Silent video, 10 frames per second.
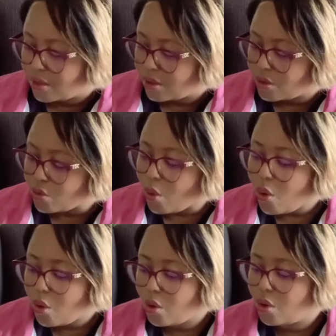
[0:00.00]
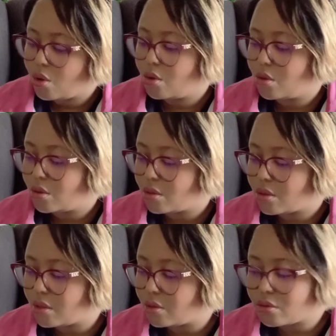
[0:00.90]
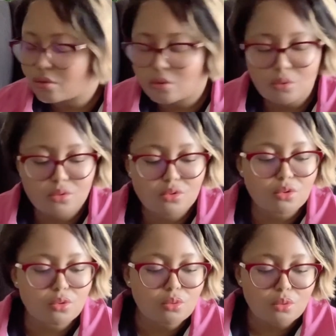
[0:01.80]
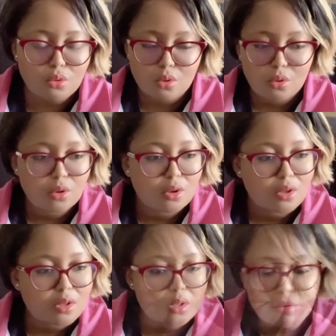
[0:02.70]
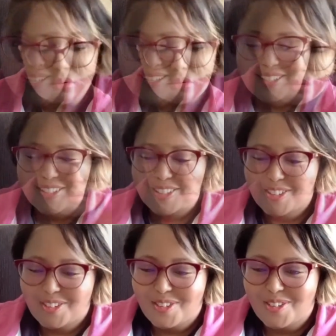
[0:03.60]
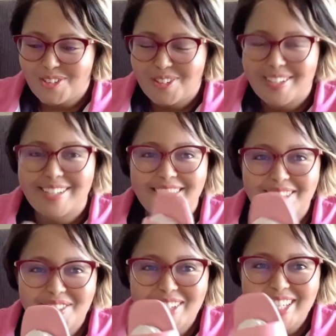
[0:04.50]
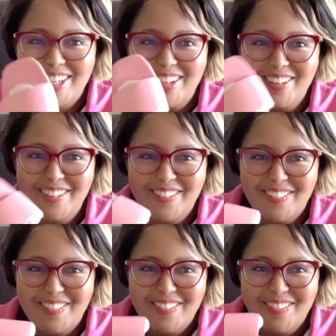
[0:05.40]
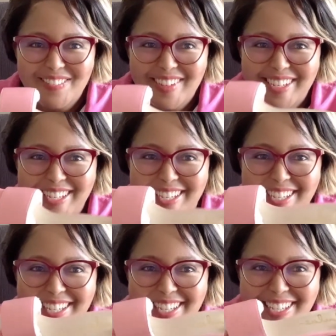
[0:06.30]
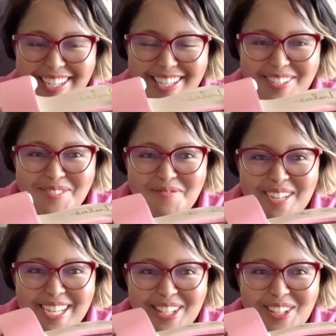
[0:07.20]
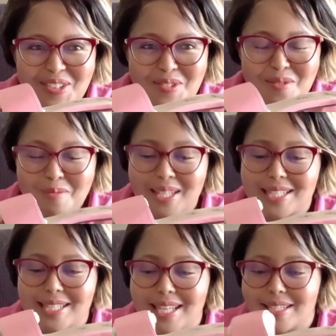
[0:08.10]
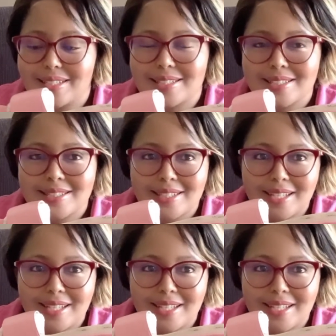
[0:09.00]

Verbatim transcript: yo they look so skew they look so here we go my cute pink sandals